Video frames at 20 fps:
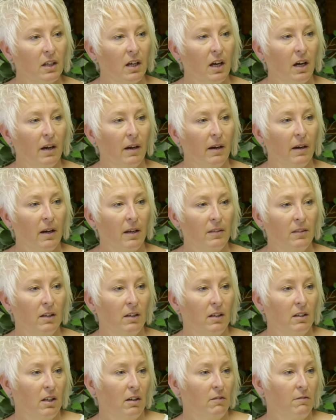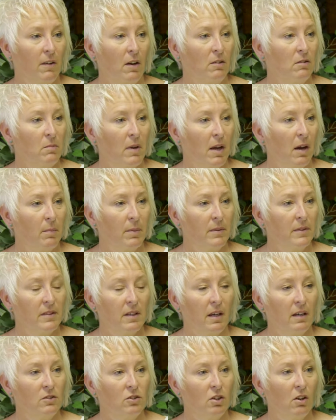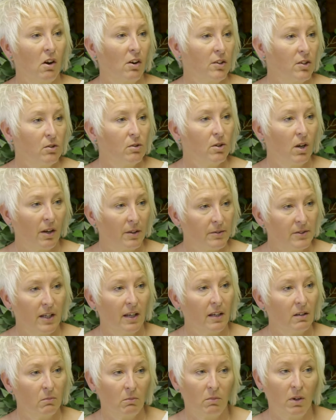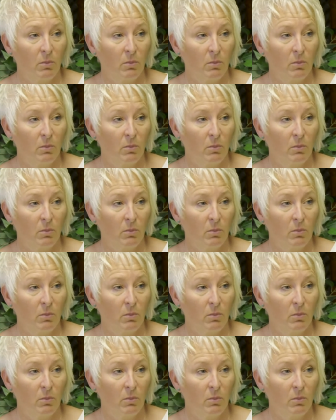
And they phoned me up and said, are you closing?